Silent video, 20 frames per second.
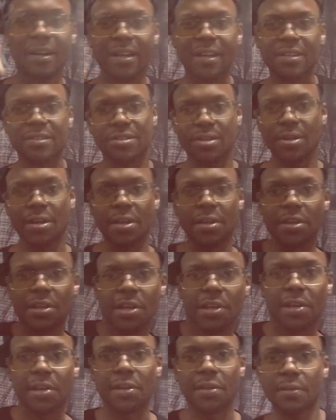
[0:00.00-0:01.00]
Until they
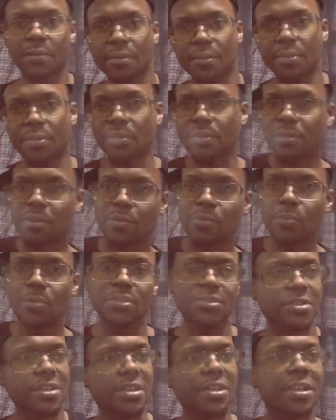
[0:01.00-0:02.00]
get it. Once
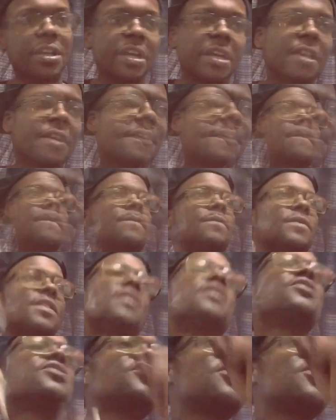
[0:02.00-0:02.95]
they get it, then they